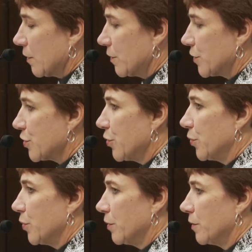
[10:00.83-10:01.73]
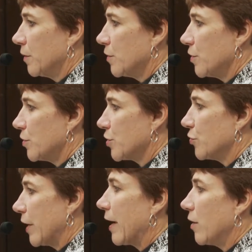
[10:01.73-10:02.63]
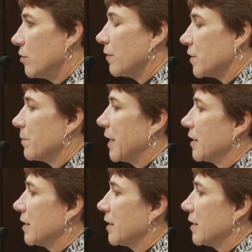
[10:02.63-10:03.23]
So now, if somebody